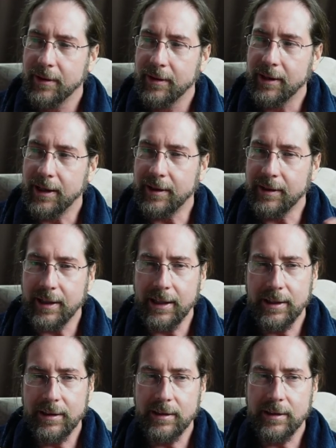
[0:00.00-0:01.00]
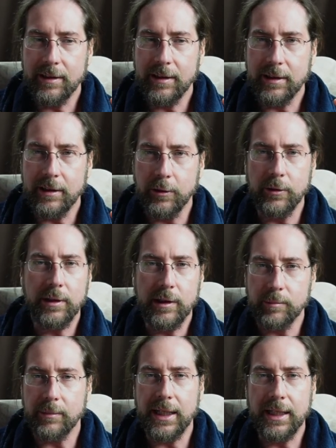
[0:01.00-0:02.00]
and then you're not
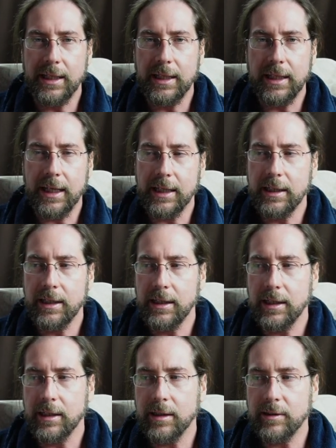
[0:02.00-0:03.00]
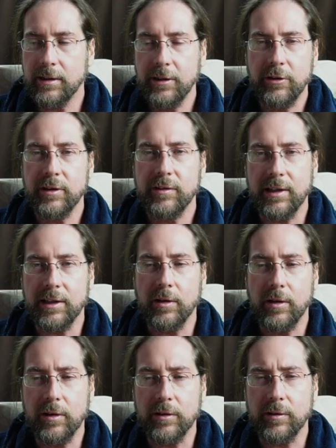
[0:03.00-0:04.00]
making any t-shirts at
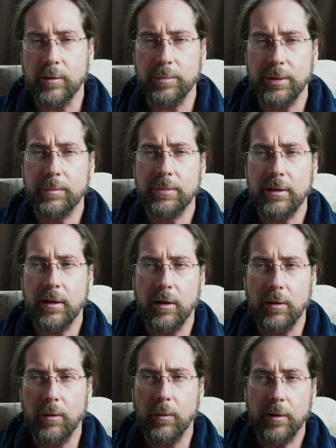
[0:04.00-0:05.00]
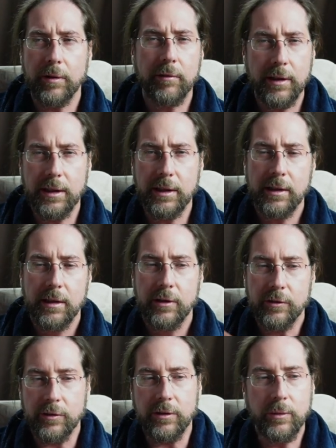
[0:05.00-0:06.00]
all so people are ordering
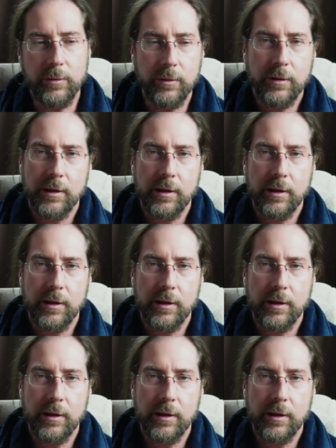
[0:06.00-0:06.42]
so you